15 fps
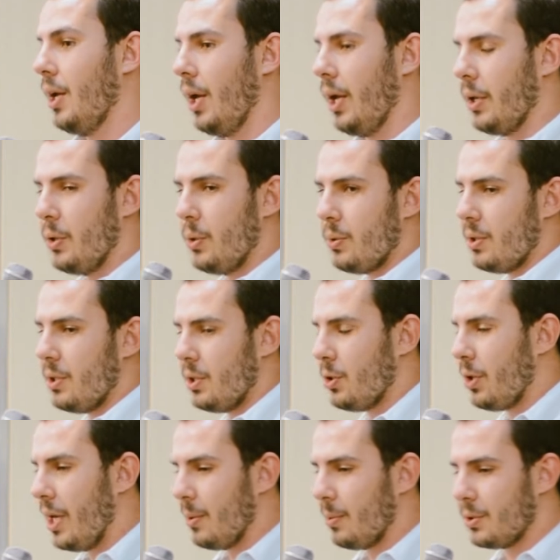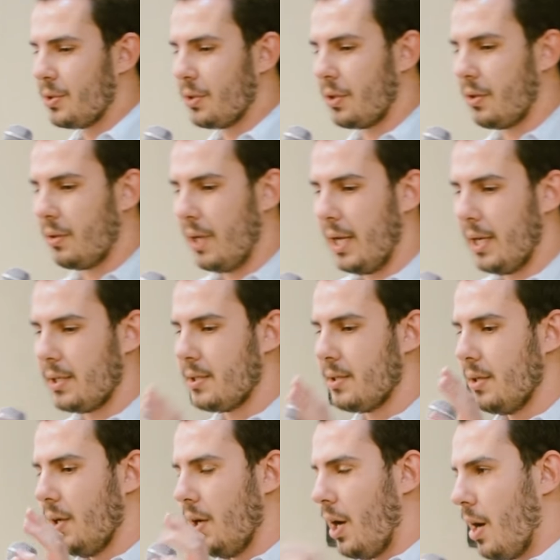In Unity, you're able to create
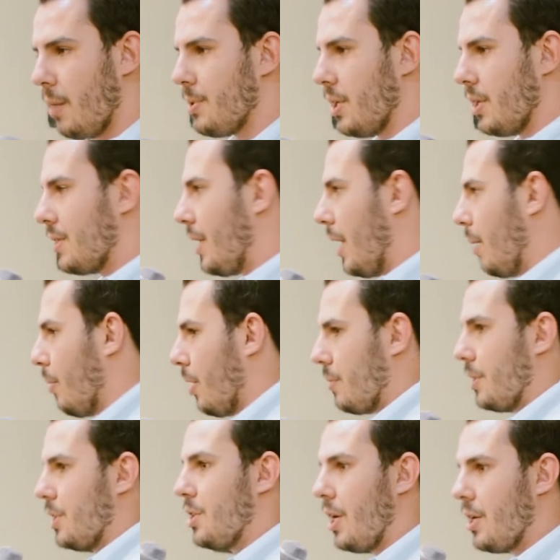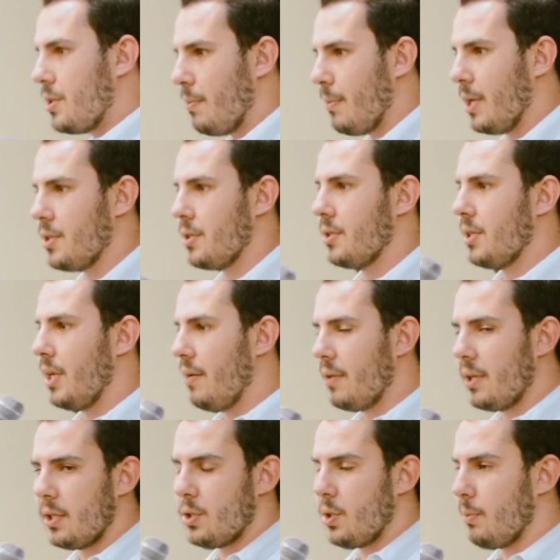objects, game objects, change your meshes,
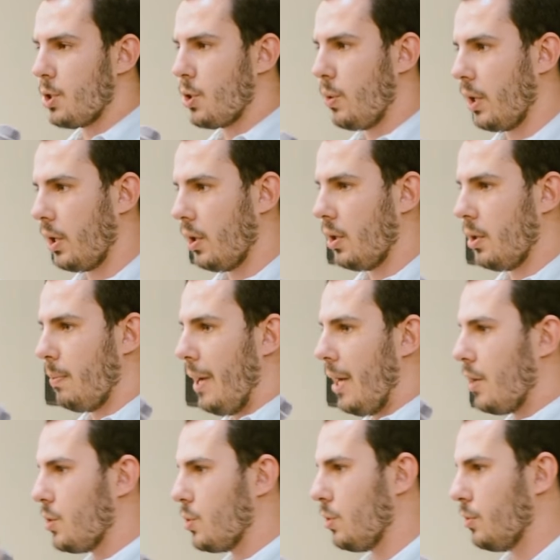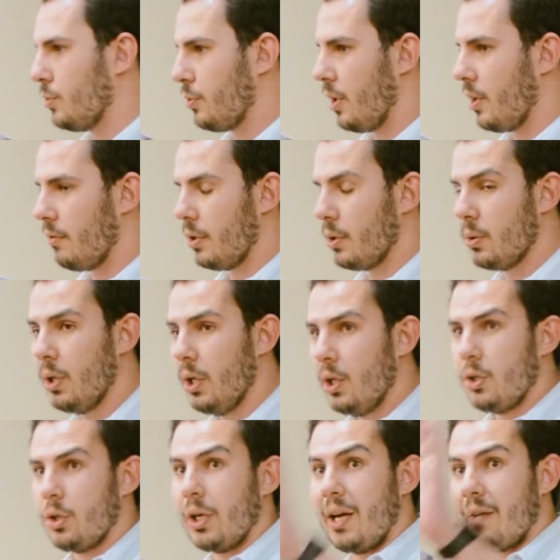everything's so much quicker, the panels are in front of you,
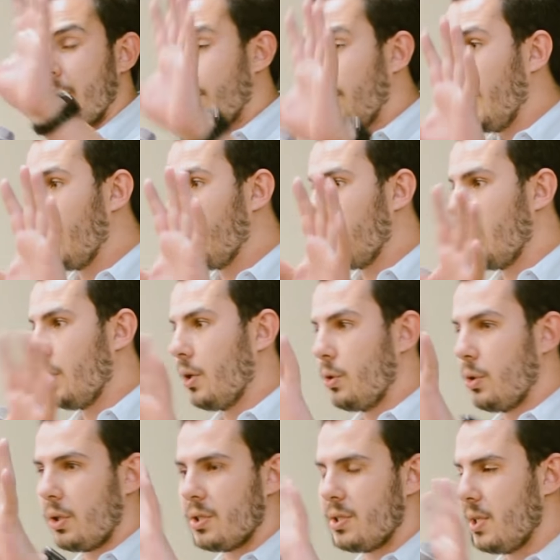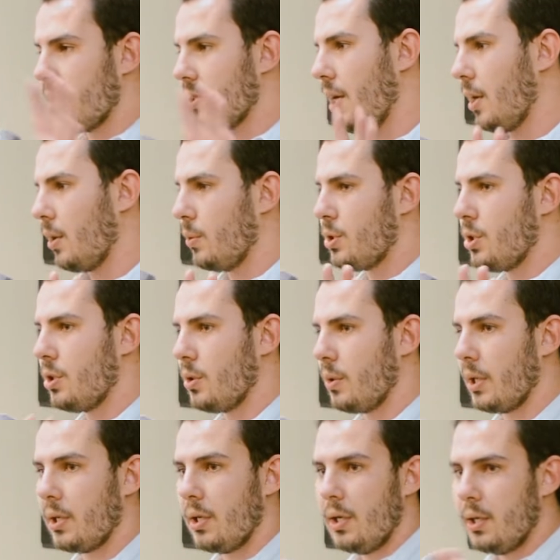you can have a play window, you can see exactly what you're
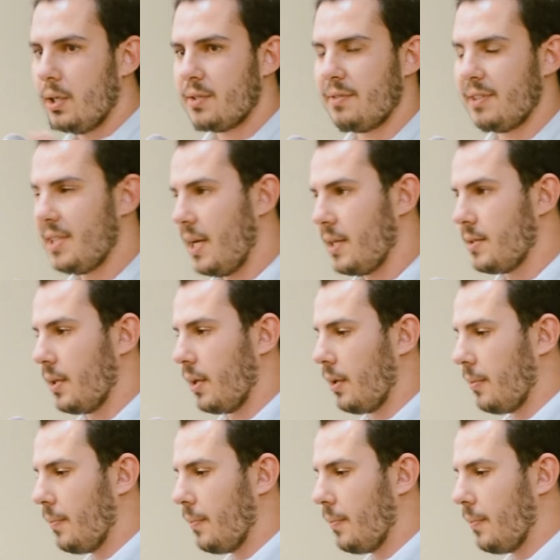doing, it's fantastic.